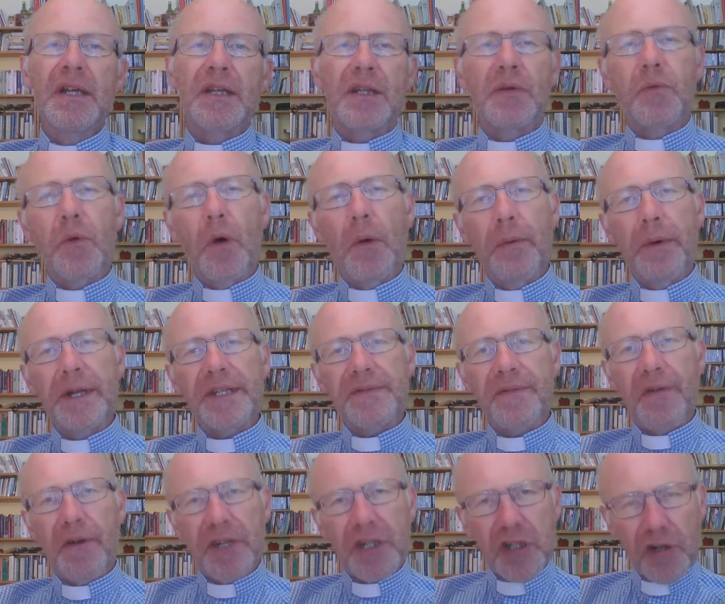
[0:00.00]
The woman is
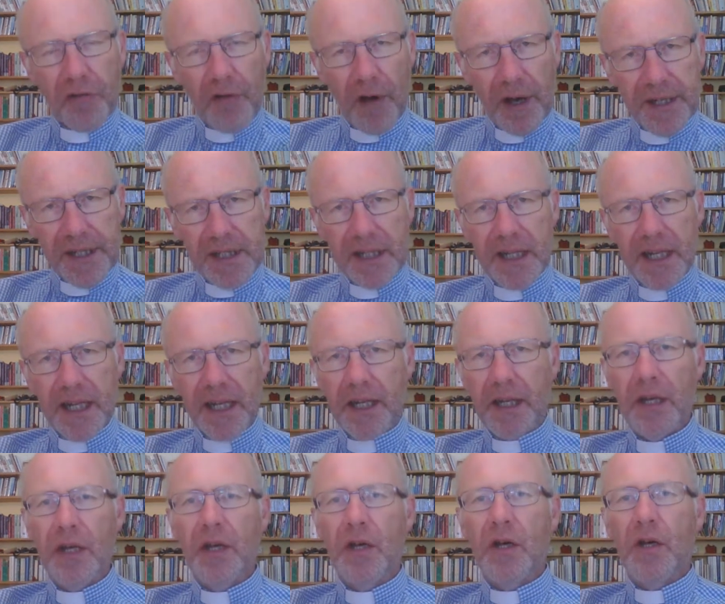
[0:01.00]
very
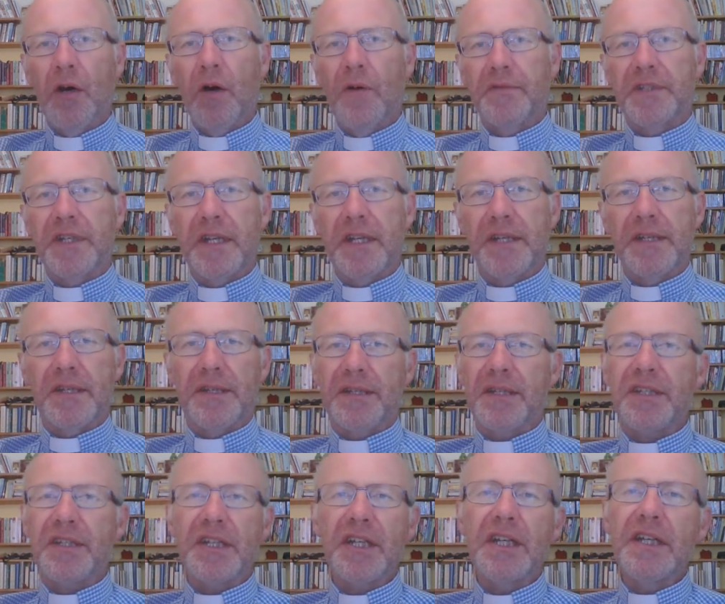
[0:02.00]
trusting of
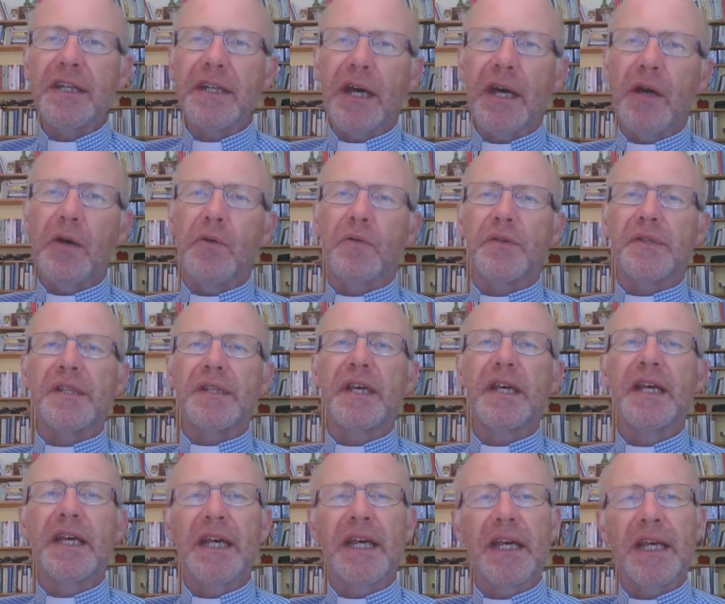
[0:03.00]
Jesus. She knows
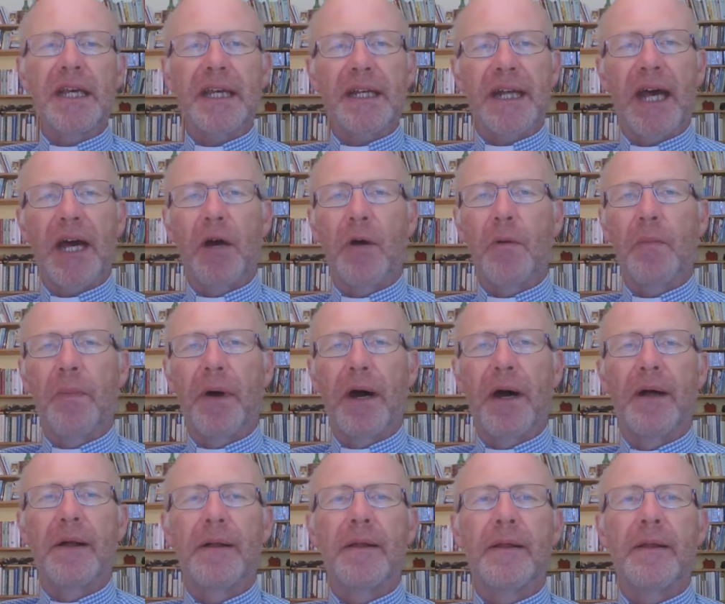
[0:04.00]
he can help her.